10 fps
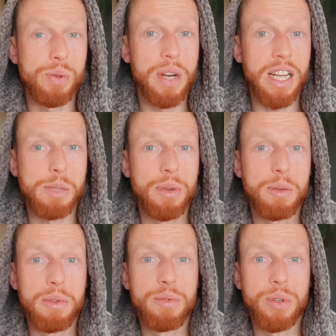to an
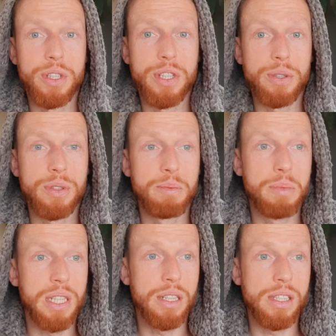expert before you do them,
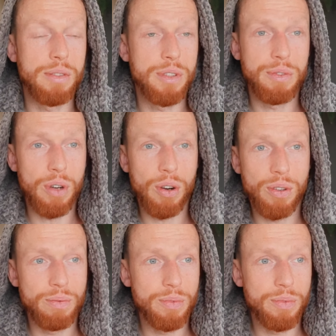because if you've got